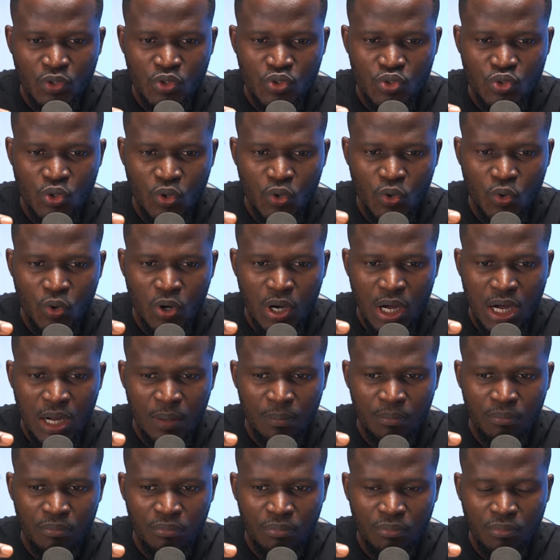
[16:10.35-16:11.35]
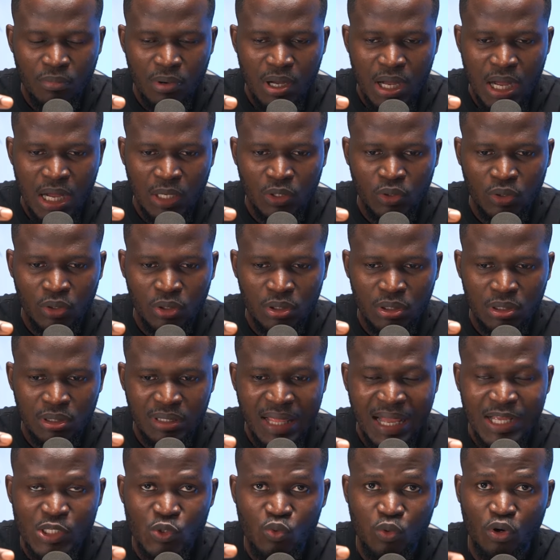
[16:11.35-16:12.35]
So, and
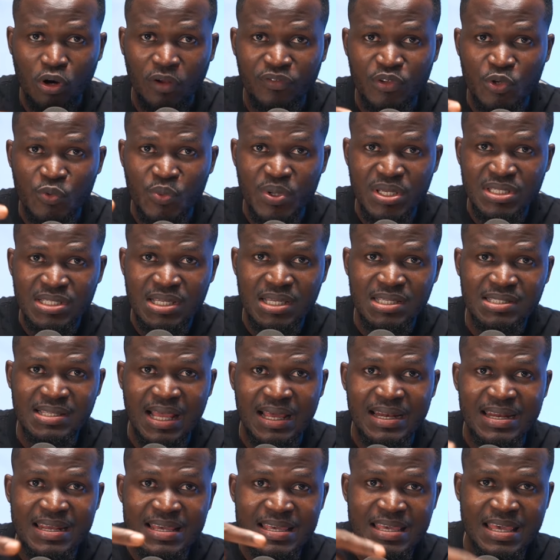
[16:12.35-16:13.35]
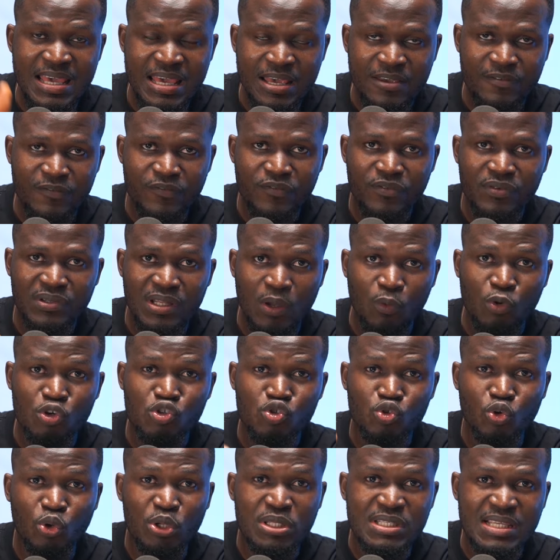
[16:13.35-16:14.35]
that's one of the reasons that they gave. There
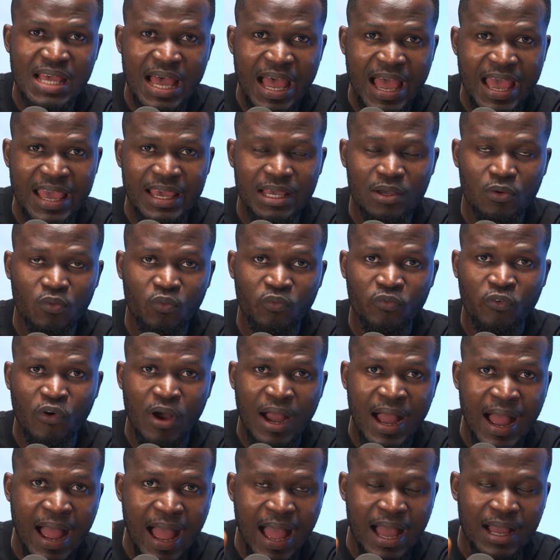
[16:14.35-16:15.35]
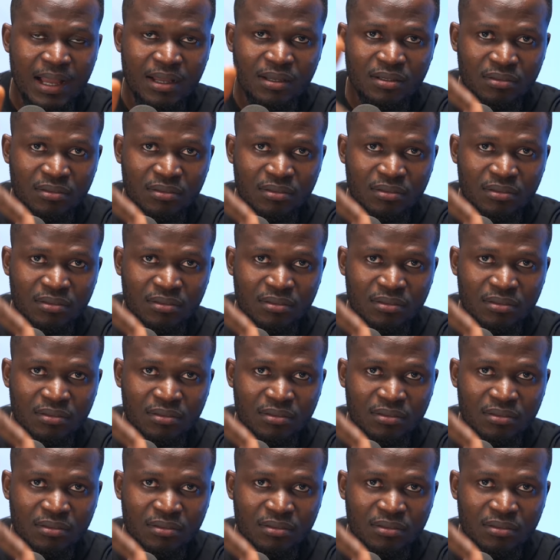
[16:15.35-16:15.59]
was no tie for her